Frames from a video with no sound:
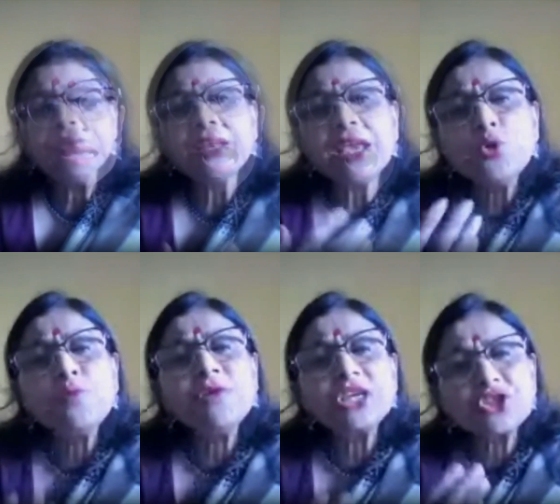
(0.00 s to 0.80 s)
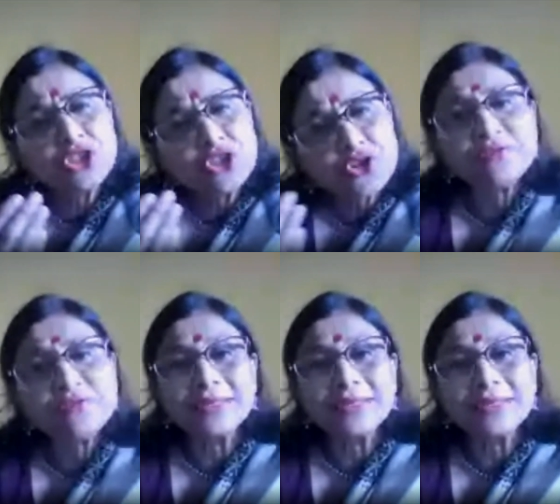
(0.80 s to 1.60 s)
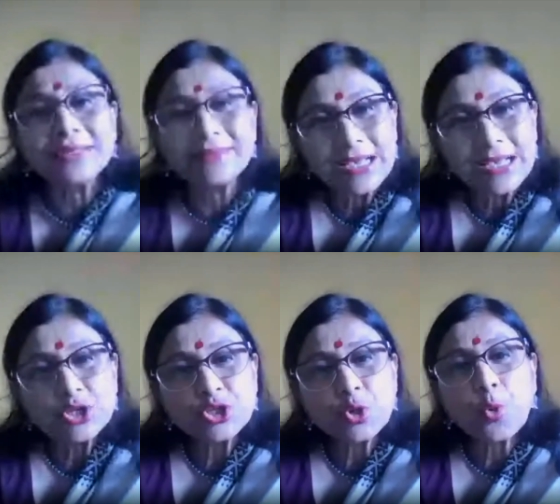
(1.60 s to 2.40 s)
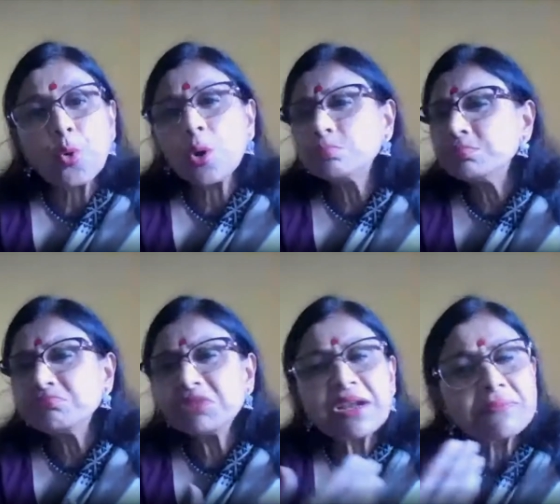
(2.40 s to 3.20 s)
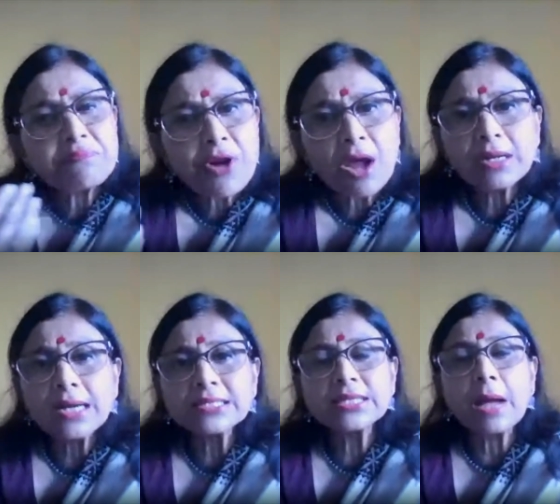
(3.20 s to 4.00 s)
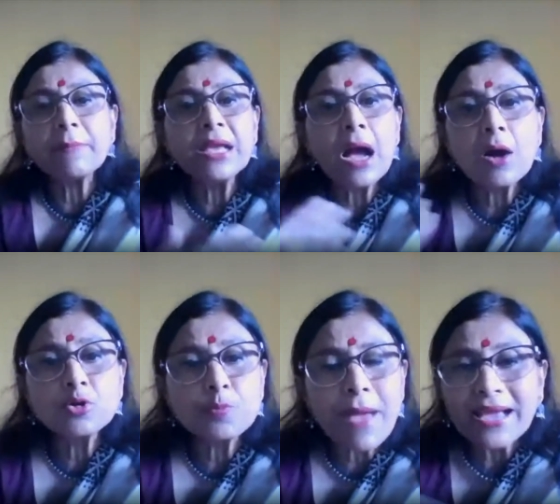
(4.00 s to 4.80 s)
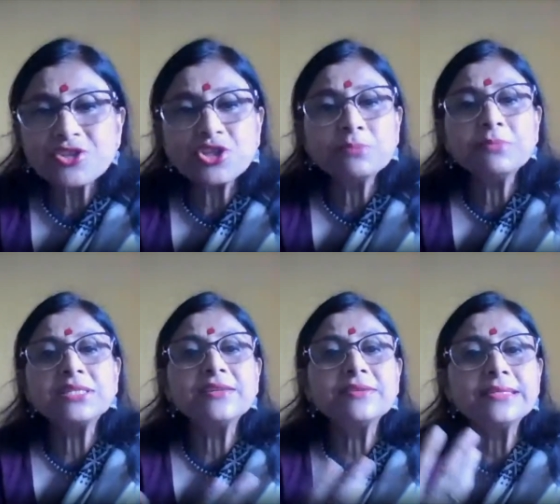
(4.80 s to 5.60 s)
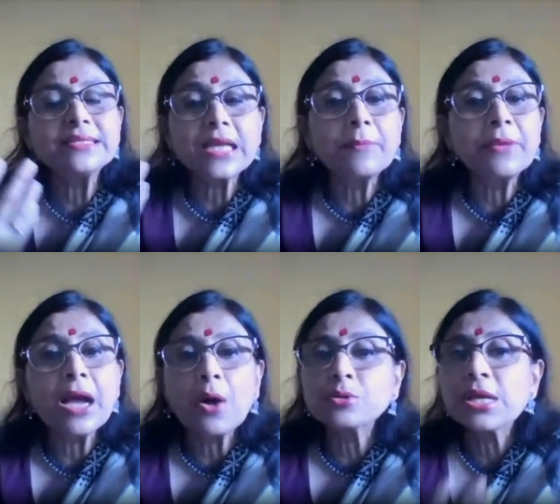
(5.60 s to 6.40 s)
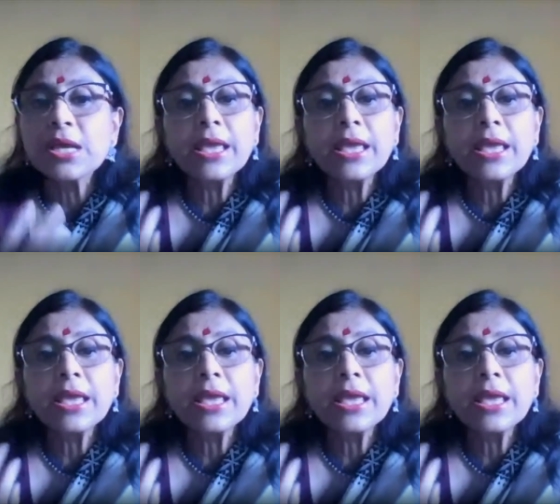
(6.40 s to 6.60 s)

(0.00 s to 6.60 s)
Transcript: we are very innovative and we are very innovation driven. So there are products coming out, packaging materials coming